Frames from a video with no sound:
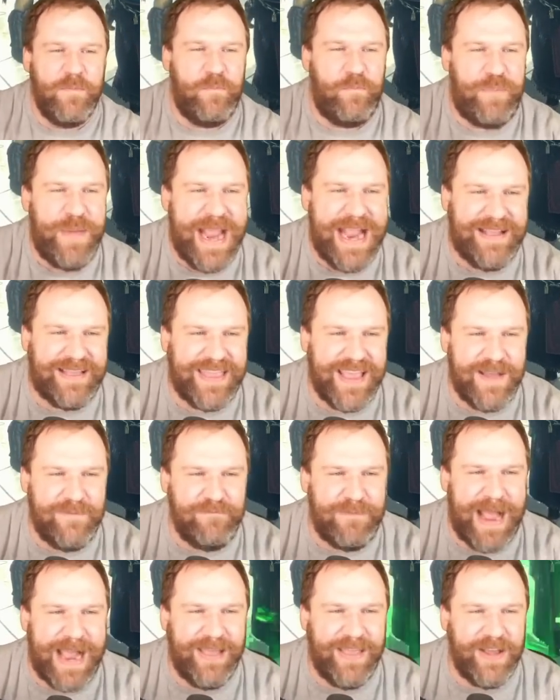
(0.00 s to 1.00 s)
Beat
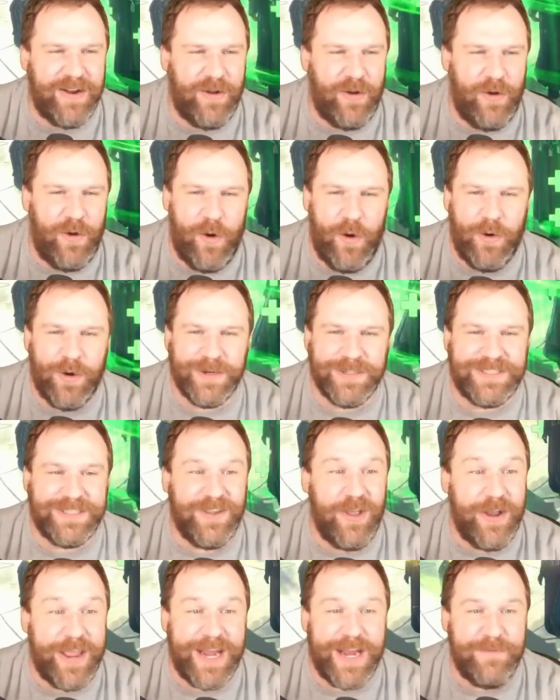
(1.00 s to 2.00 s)
them, my little horse.
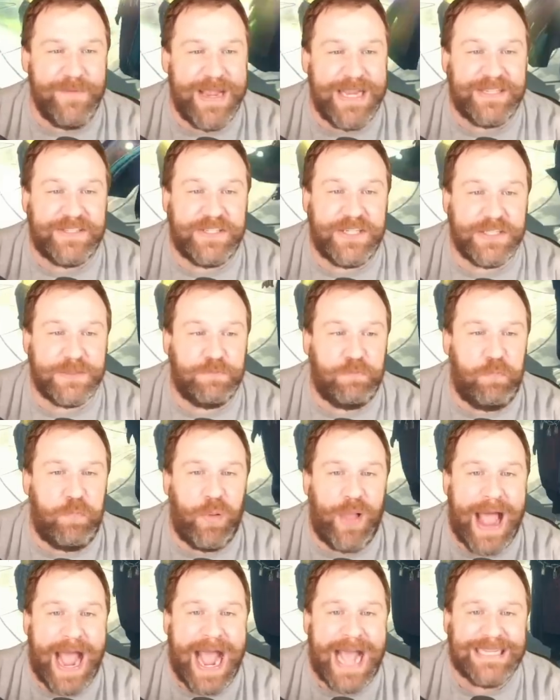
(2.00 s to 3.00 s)
Look at him. He's just
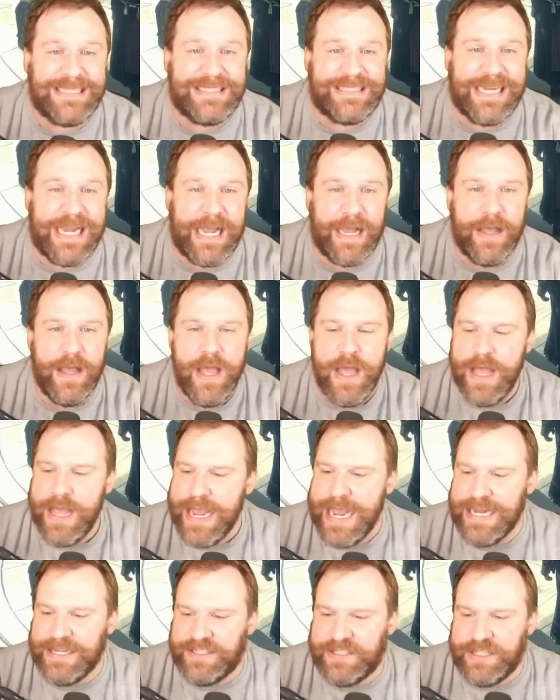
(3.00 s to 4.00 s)
blasting.
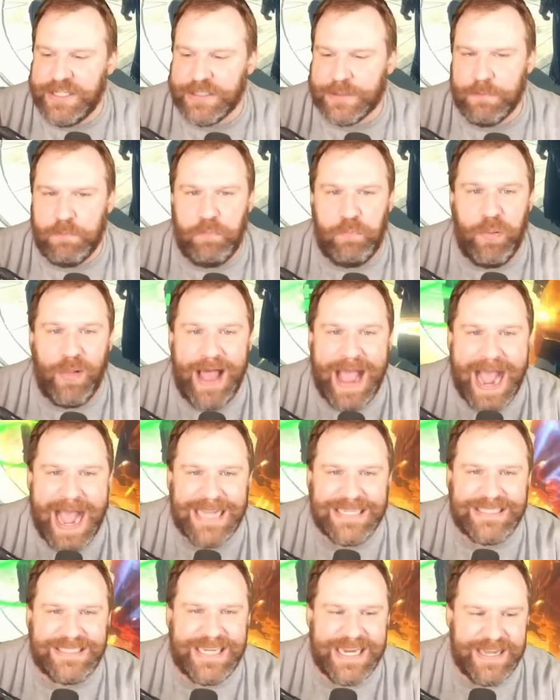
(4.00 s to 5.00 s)
He's just
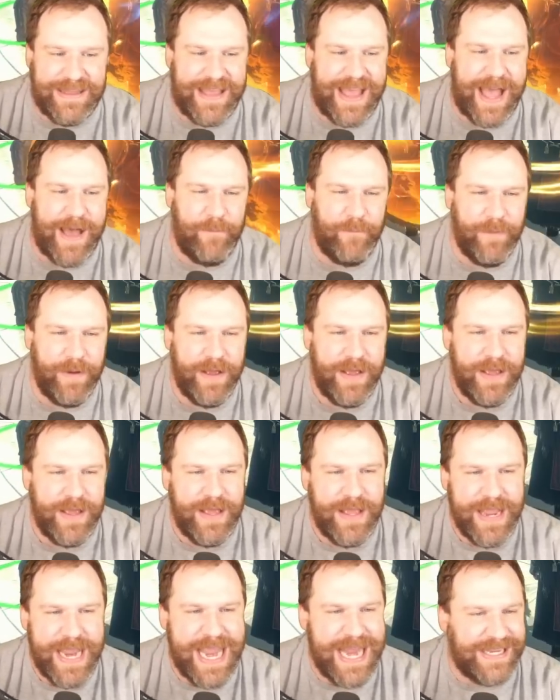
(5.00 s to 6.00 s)
blasting them.
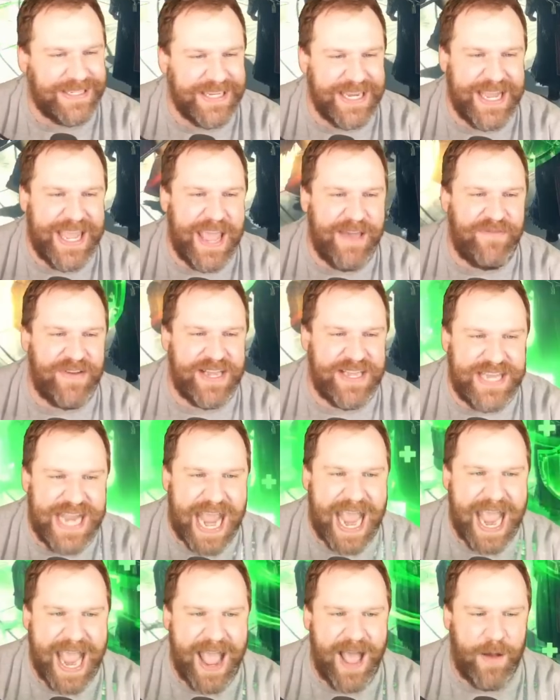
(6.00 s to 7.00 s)
He doesn't give a
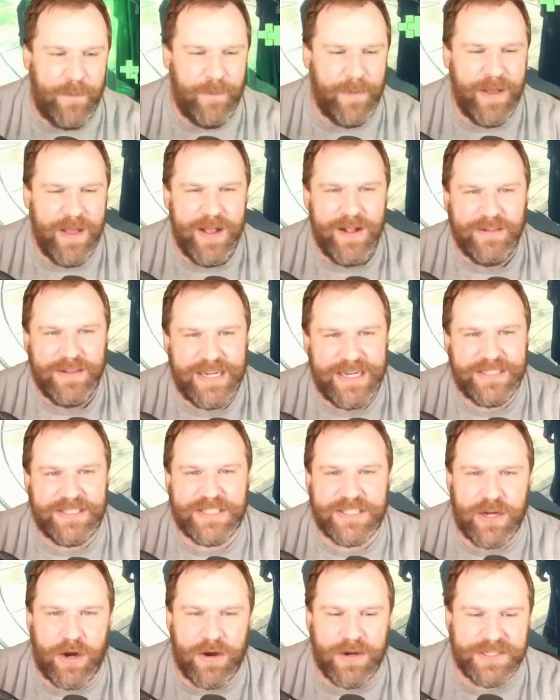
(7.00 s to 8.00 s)
damn that
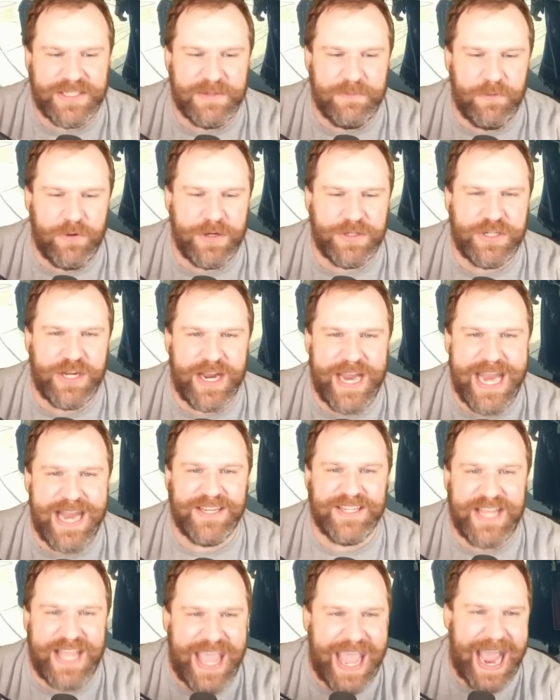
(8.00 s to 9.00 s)
it's Taurus Marichka. He
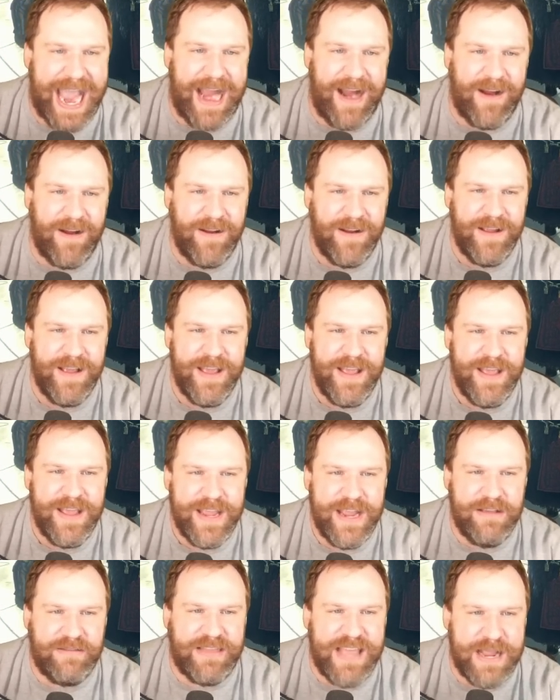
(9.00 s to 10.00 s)
doesn't care.
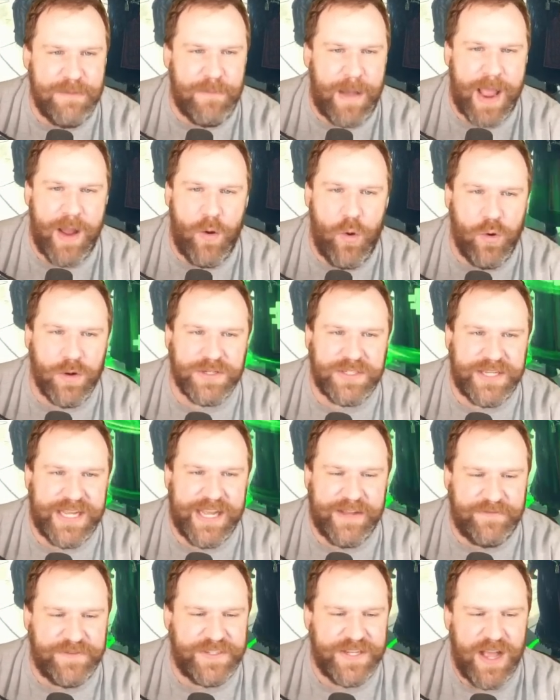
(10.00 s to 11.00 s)
You think my horse
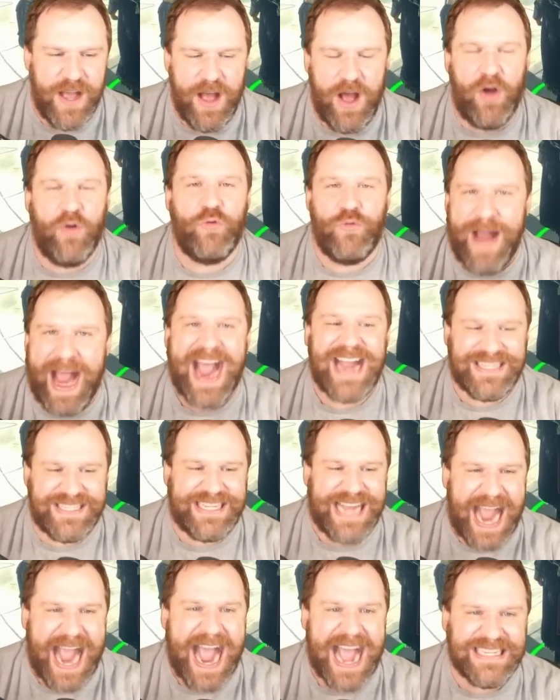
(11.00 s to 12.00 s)
gives a
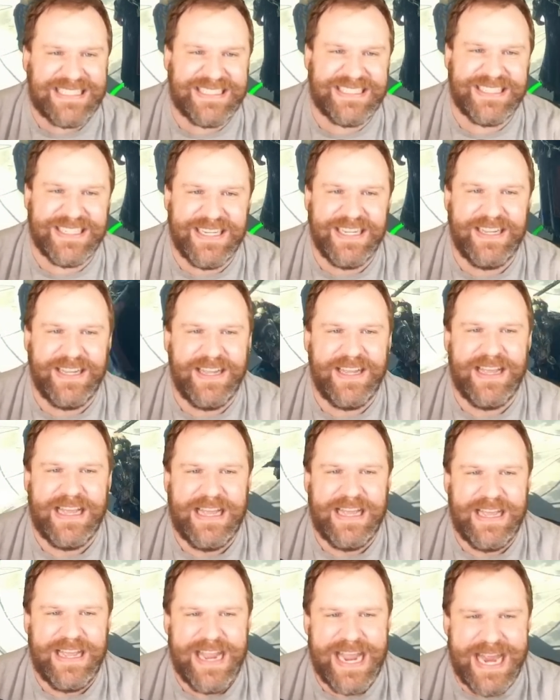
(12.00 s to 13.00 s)
rat's ass?
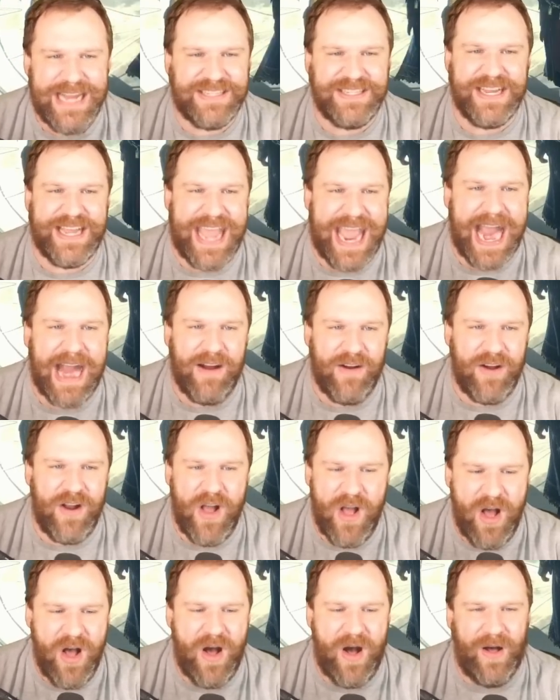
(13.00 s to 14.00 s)
He doesn't care at
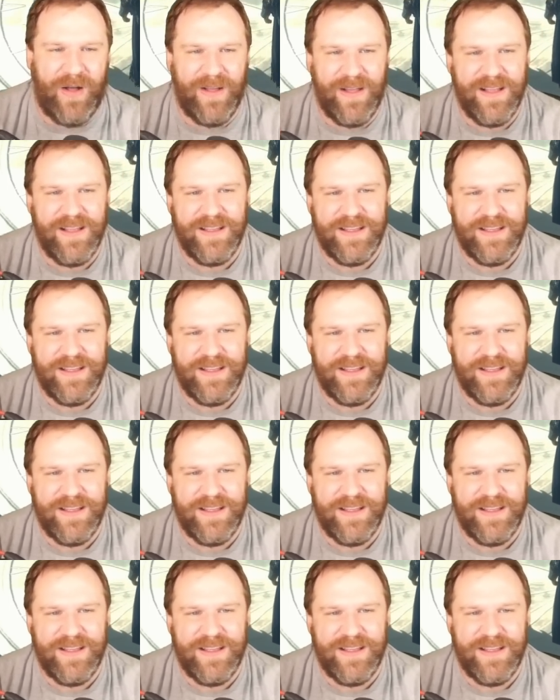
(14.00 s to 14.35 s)
all.